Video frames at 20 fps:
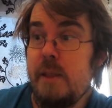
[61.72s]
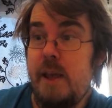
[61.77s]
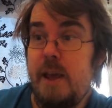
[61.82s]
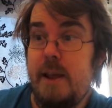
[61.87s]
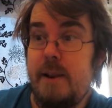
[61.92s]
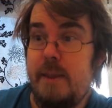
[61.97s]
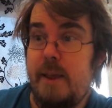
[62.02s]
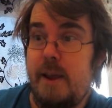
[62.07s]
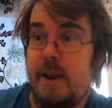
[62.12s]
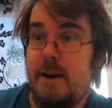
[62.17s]

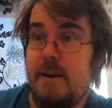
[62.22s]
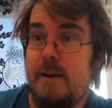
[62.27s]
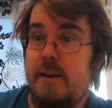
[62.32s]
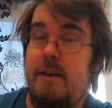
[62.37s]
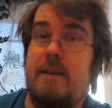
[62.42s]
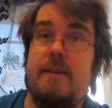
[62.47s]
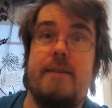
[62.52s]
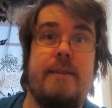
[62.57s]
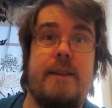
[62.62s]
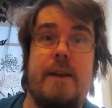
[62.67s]
and
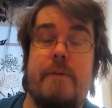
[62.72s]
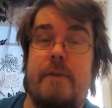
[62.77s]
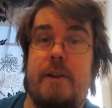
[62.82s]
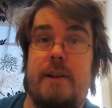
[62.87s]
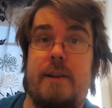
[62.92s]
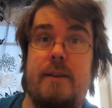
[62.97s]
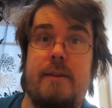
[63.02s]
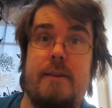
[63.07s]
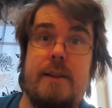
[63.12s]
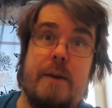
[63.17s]
then
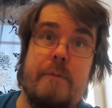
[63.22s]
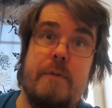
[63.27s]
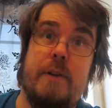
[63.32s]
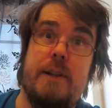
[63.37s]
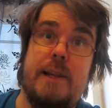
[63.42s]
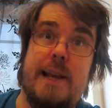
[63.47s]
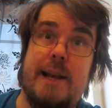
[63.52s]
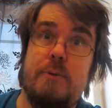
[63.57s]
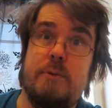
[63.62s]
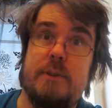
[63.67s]

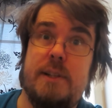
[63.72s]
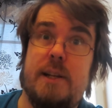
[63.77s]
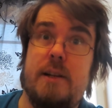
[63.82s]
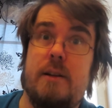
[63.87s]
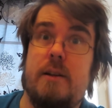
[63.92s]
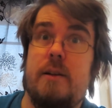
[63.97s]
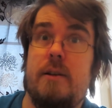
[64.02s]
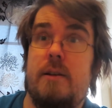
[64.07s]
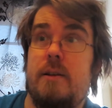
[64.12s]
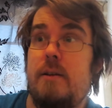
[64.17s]
Devin
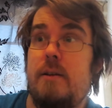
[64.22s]
Townsend.